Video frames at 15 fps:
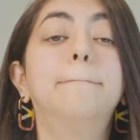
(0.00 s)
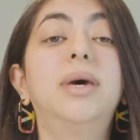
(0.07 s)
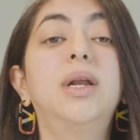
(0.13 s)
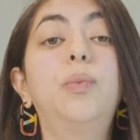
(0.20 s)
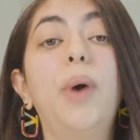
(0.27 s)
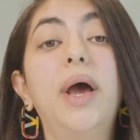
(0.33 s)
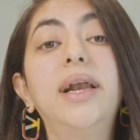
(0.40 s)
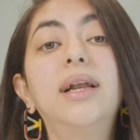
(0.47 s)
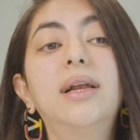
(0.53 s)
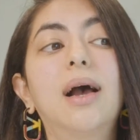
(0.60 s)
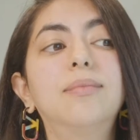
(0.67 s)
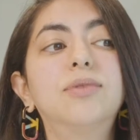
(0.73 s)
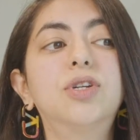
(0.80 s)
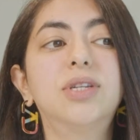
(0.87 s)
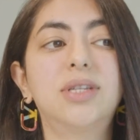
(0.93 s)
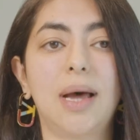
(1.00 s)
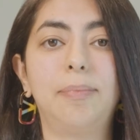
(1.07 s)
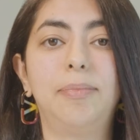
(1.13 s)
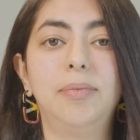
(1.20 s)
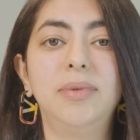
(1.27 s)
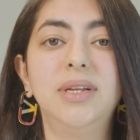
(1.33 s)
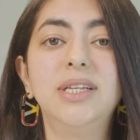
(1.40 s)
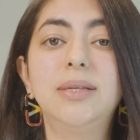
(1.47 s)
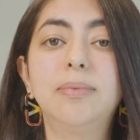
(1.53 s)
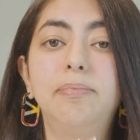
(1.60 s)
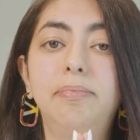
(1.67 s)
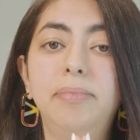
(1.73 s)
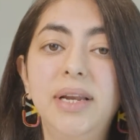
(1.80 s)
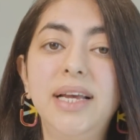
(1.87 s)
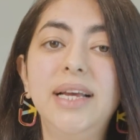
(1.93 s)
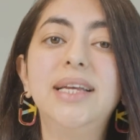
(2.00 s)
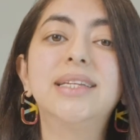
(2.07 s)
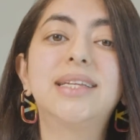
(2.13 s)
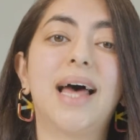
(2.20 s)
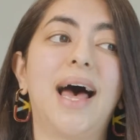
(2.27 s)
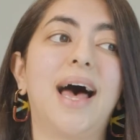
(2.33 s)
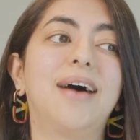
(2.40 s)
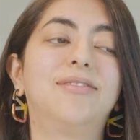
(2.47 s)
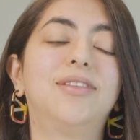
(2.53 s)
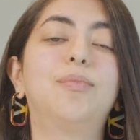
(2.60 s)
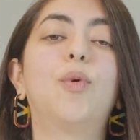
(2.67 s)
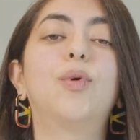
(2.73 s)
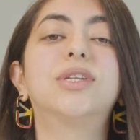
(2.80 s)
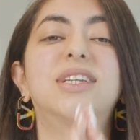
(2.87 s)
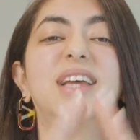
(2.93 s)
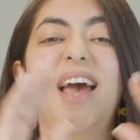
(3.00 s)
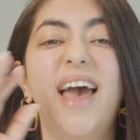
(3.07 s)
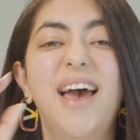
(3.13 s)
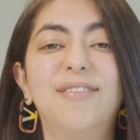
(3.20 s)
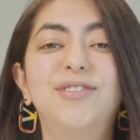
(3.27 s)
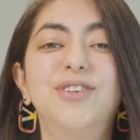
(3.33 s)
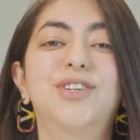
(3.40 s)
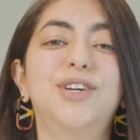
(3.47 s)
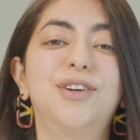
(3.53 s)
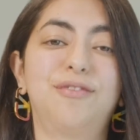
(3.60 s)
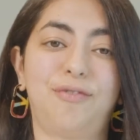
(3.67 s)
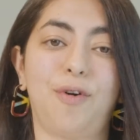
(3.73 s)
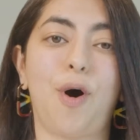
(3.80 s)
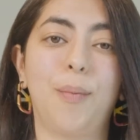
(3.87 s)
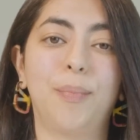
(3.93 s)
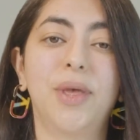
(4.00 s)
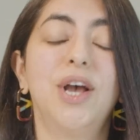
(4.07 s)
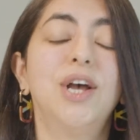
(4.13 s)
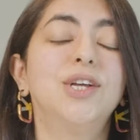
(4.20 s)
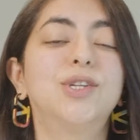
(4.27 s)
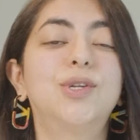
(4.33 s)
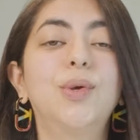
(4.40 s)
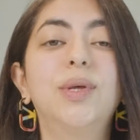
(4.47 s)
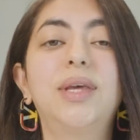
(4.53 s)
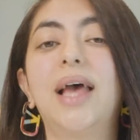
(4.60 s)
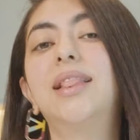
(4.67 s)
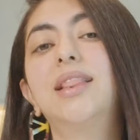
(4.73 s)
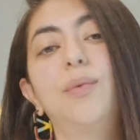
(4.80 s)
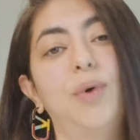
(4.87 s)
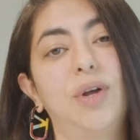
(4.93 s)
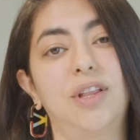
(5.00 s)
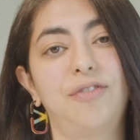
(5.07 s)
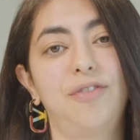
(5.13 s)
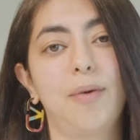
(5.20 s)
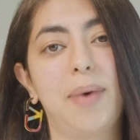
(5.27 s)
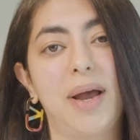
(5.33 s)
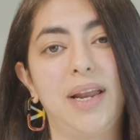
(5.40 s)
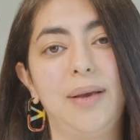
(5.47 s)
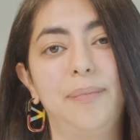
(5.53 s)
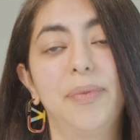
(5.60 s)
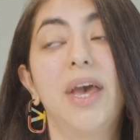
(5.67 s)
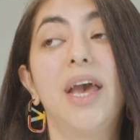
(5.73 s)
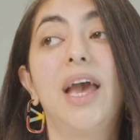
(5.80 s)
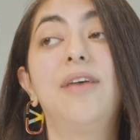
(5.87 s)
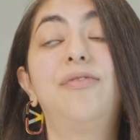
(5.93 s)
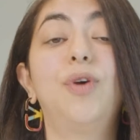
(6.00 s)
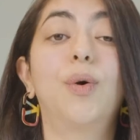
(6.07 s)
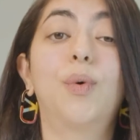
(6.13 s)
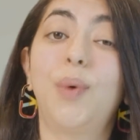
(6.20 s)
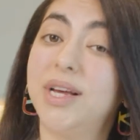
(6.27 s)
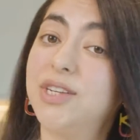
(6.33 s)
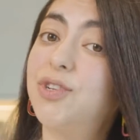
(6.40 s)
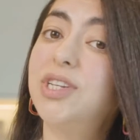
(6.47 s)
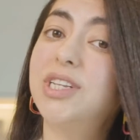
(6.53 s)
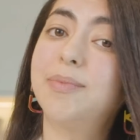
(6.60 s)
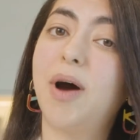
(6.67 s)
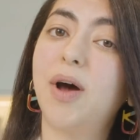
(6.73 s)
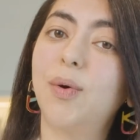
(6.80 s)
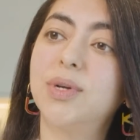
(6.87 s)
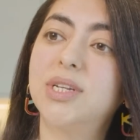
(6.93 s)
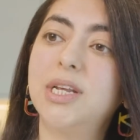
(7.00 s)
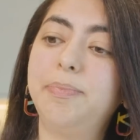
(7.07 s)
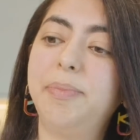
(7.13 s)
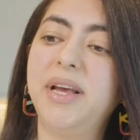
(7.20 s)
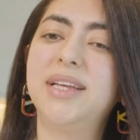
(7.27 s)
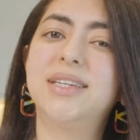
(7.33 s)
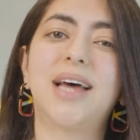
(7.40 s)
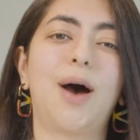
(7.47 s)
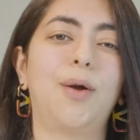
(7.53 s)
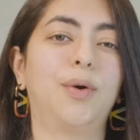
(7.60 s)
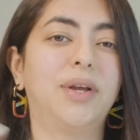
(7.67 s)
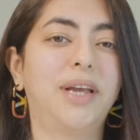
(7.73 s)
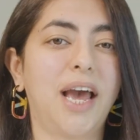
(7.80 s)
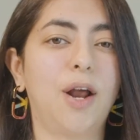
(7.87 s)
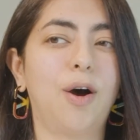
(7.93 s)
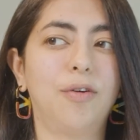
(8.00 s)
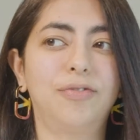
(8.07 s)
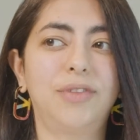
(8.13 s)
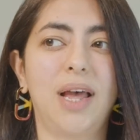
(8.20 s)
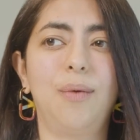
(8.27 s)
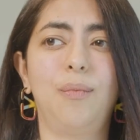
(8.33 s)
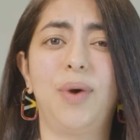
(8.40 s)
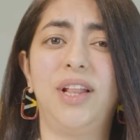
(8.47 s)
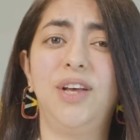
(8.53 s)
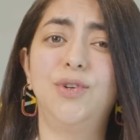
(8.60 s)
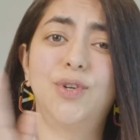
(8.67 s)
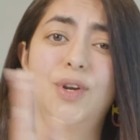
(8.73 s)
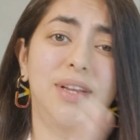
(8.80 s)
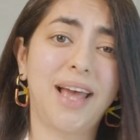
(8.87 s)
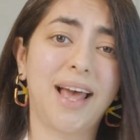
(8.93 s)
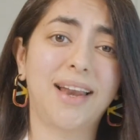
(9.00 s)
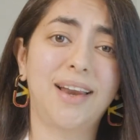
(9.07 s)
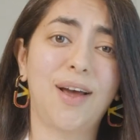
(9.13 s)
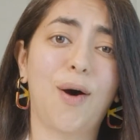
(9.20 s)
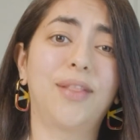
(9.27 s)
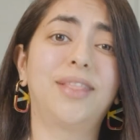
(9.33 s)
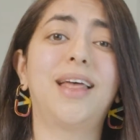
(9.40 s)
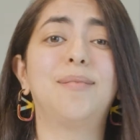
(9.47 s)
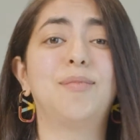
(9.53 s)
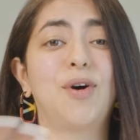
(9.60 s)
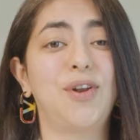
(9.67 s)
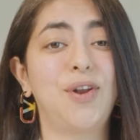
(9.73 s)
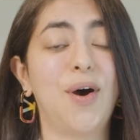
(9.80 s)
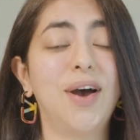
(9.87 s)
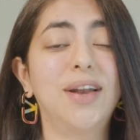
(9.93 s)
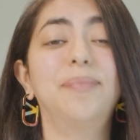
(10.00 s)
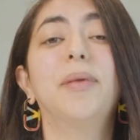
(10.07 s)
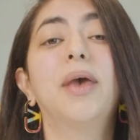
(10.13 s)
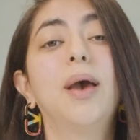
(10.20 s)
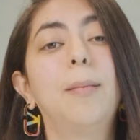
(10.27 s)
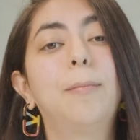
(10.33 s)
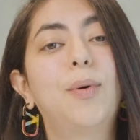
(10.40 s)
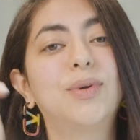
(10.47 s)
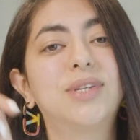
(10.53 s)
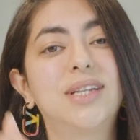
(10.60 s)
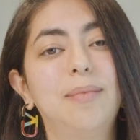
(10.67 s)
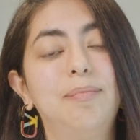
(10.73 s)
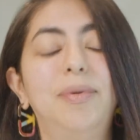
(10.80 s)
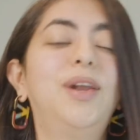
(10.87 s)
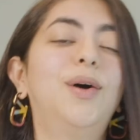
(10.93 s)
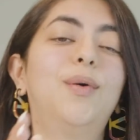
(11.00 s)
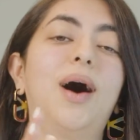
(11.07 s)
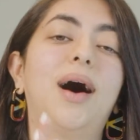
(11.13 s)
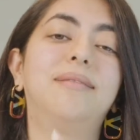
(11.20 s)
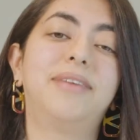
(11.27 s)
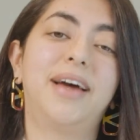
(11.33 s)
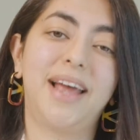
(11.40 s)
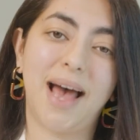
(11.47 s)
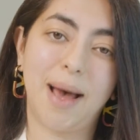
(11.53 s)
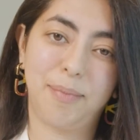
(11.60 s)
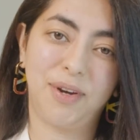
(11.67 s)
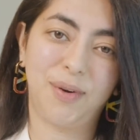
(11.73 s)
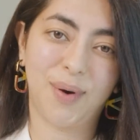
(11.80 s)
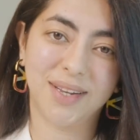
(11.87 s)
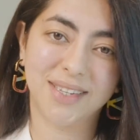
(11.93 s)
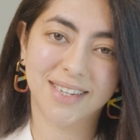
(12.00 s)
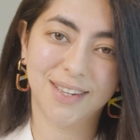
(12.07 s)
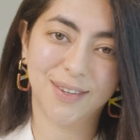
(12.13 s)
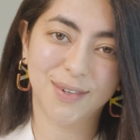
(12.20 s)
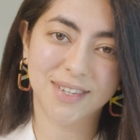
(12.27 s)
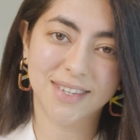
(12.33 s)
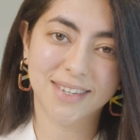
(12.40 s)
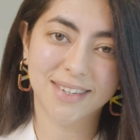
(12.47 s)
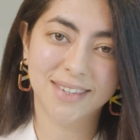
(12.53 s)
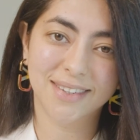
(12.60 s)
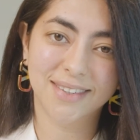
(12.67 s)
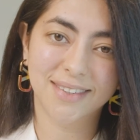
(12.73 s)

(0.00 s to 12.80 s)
But when it comes to supplements, please have the most efficient form so you get the worth of your money. If you have questions about OCPs, how to get off them, whether you should get on them or not, post them below. I'm very happy to answer those.